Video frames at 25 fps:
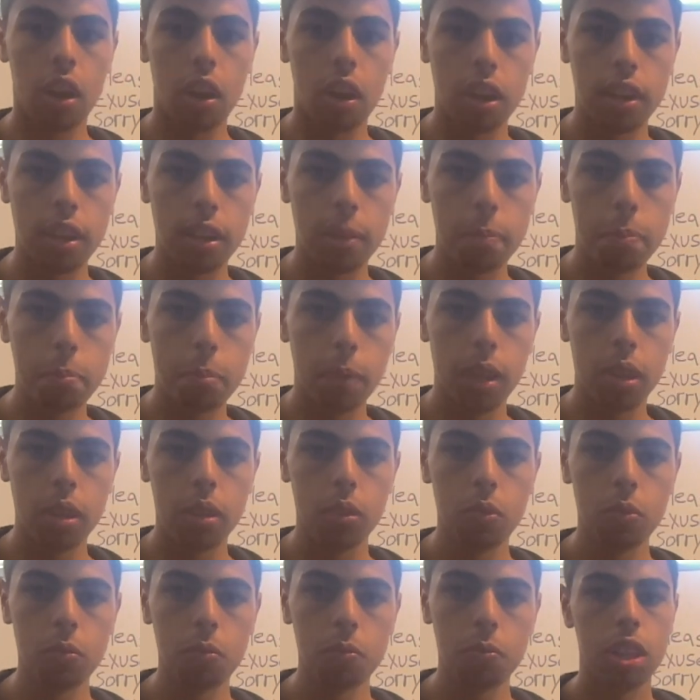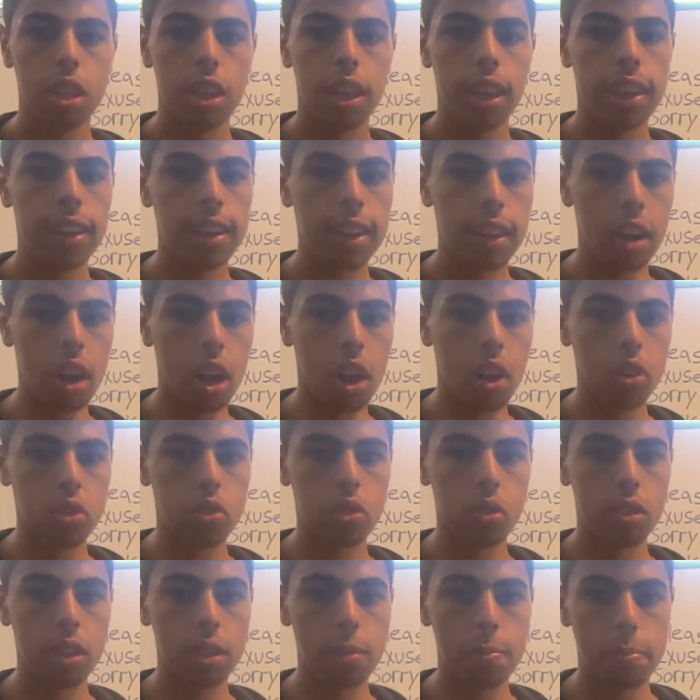on the middle, and it also
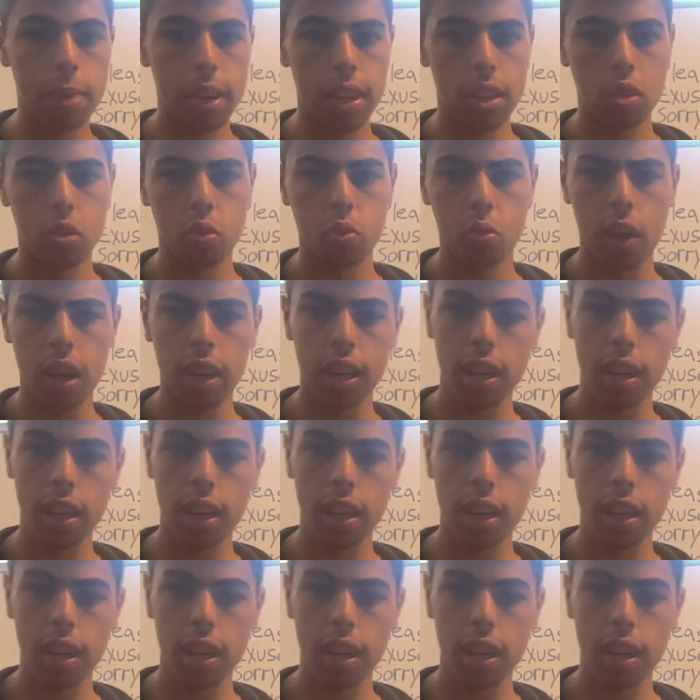depends what